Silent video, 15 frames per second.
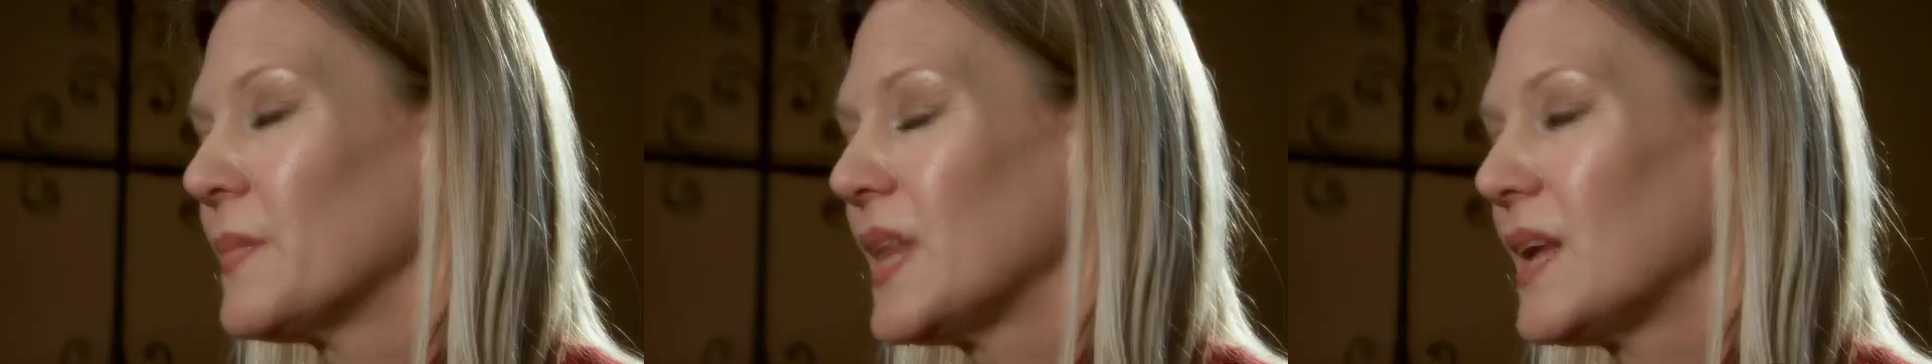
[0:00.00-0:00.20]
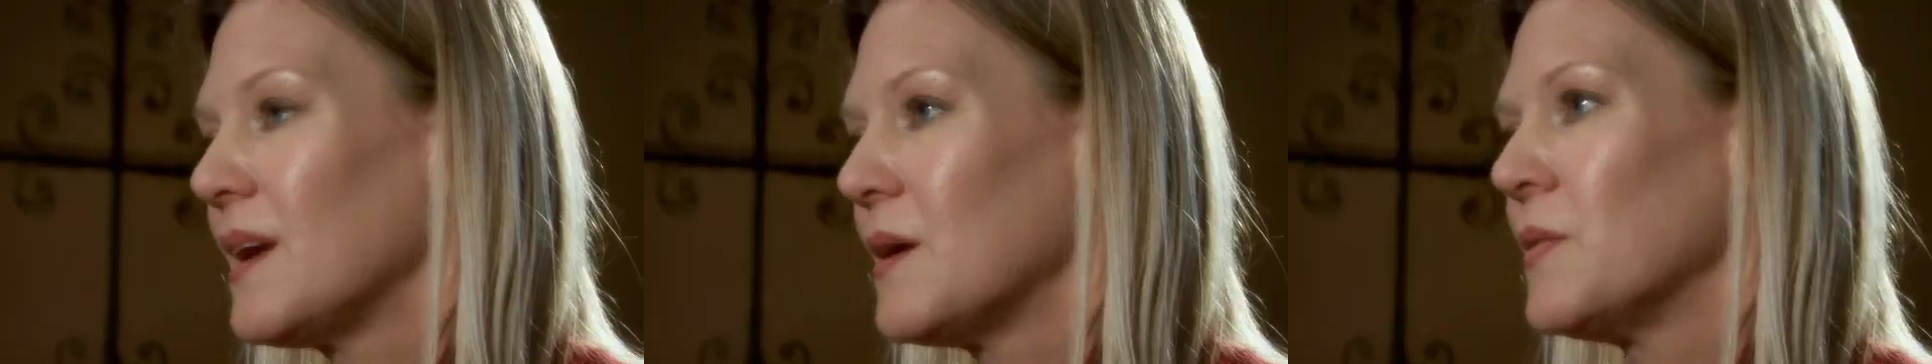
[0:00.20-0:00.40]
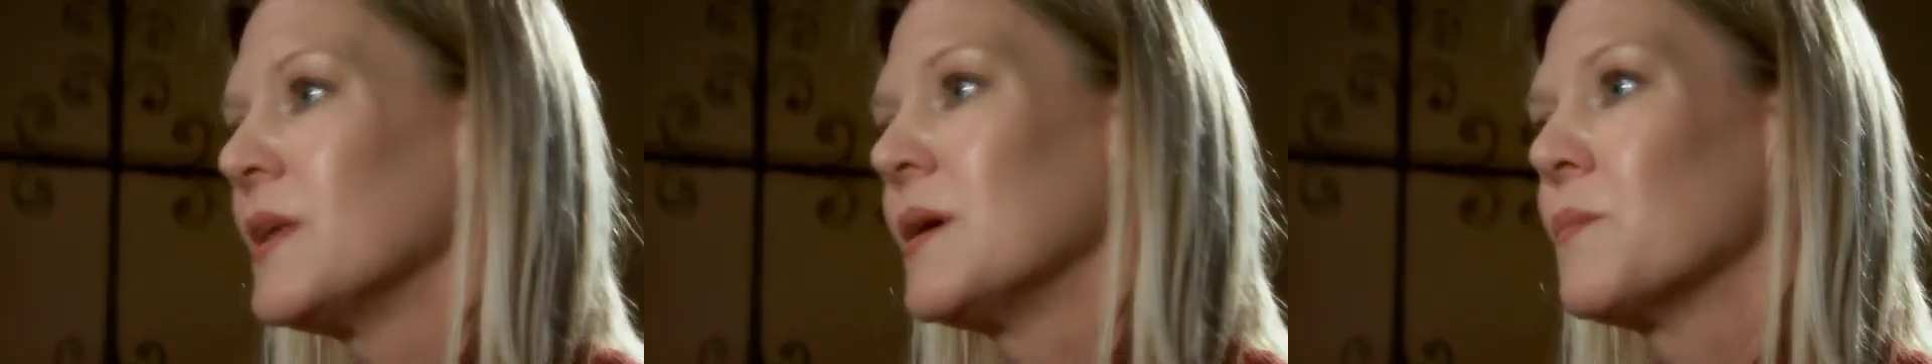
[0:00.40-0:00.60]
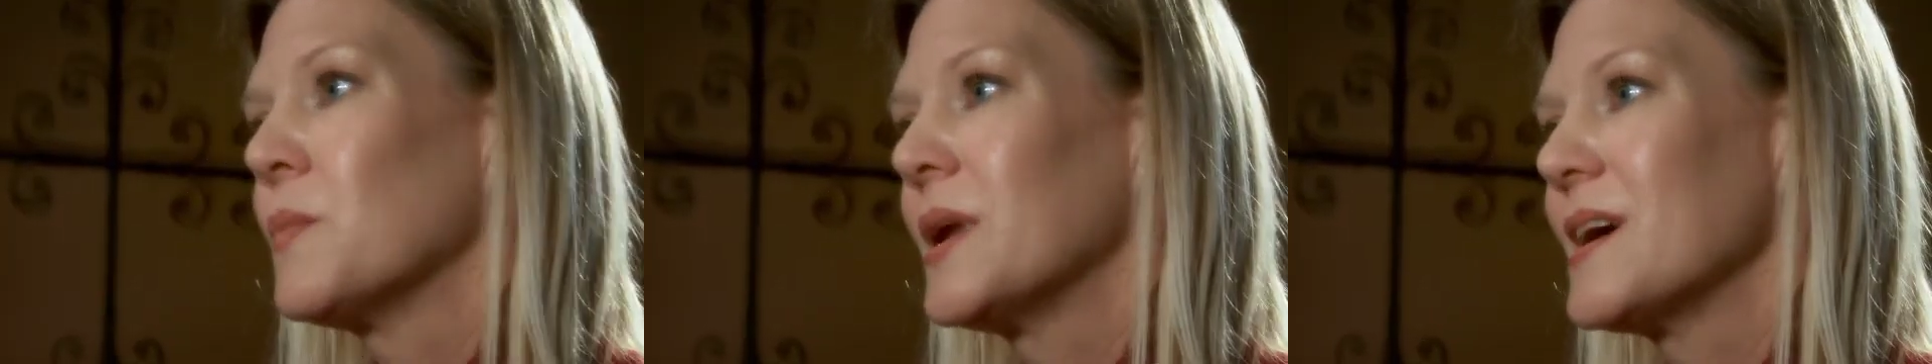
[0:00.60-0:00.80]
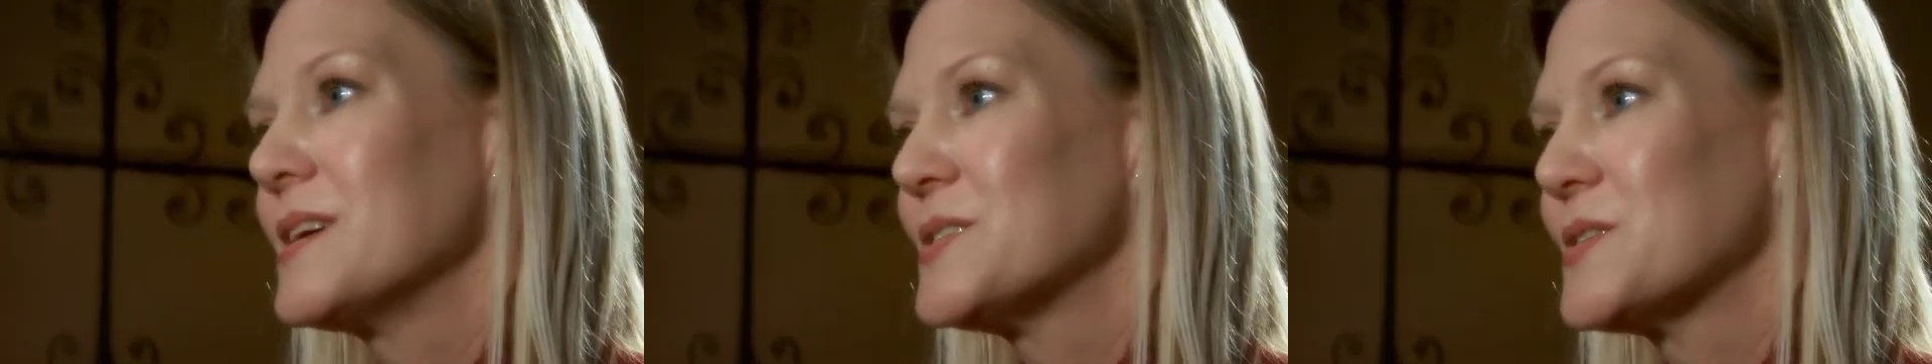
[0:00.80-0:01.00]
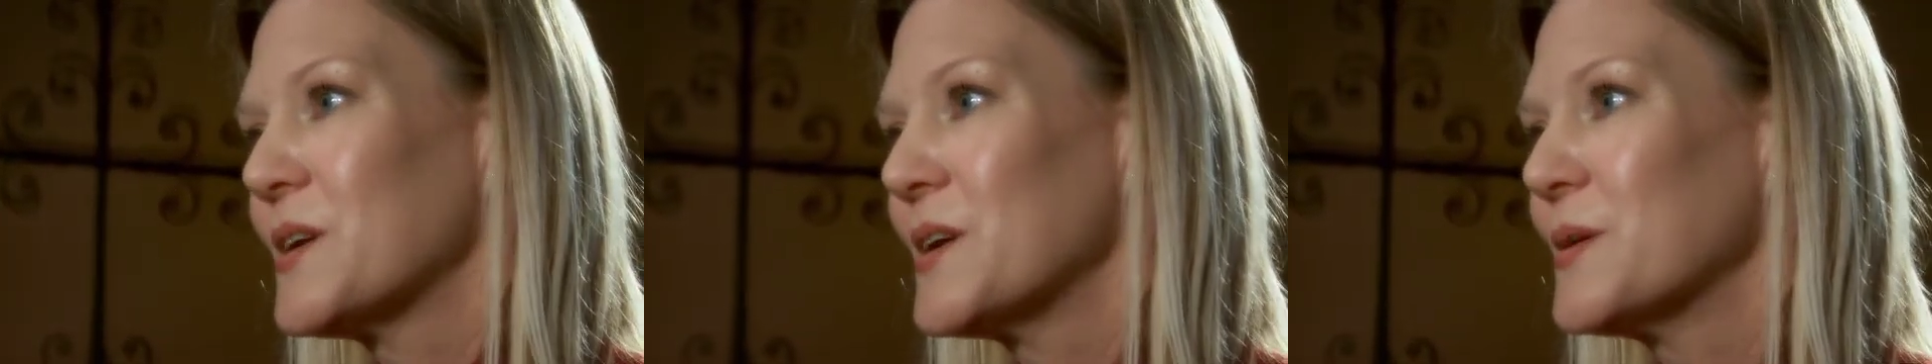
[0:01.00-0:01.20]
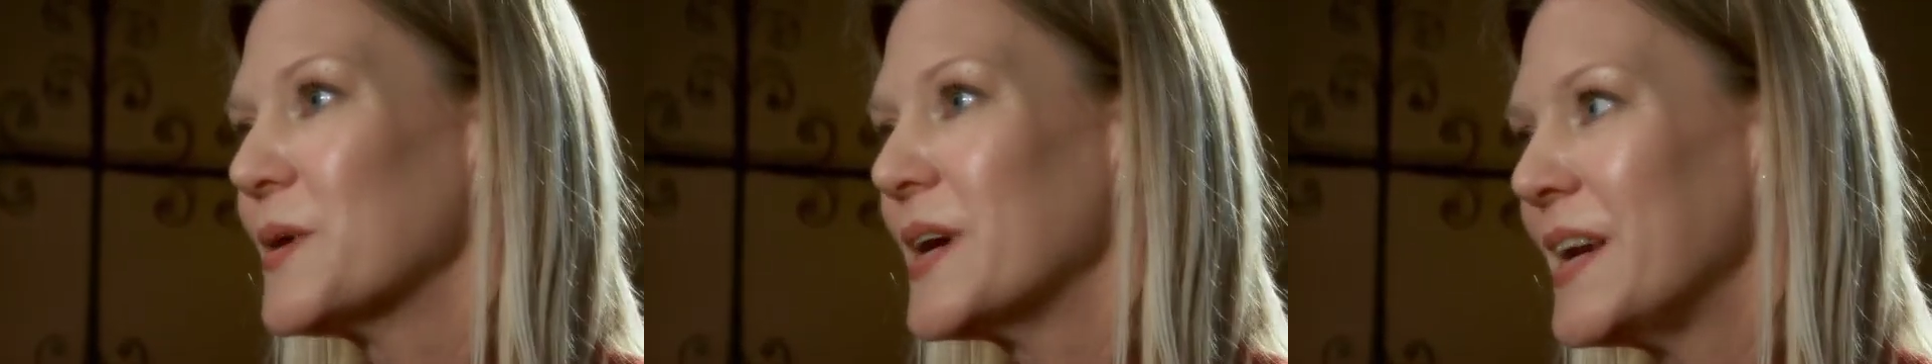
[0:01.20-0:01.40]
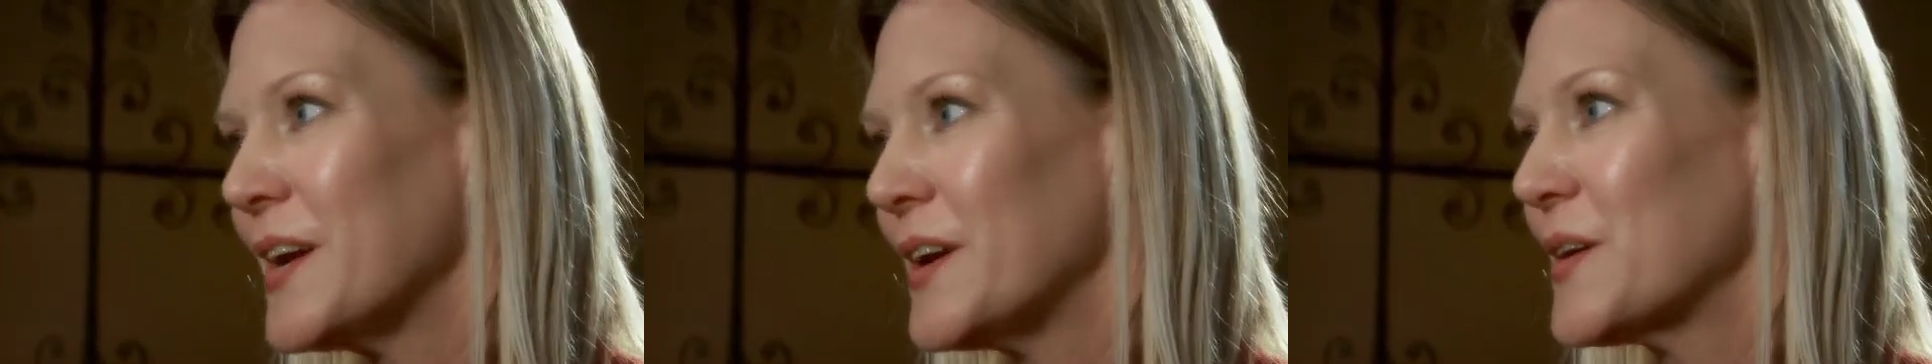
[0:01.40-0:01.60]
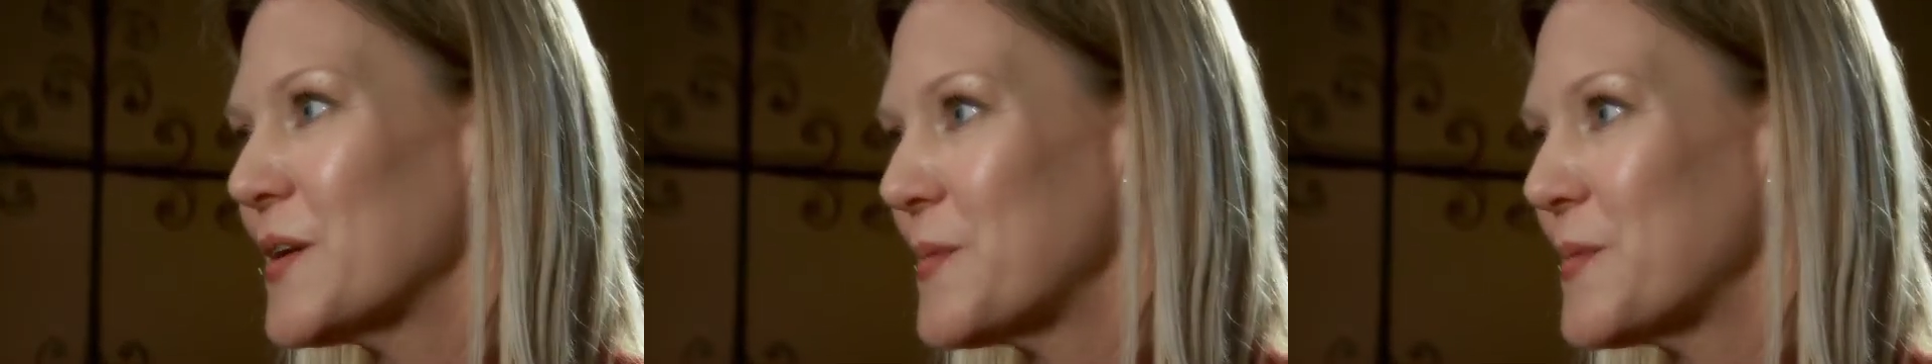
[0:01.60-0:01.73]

And then when I started reading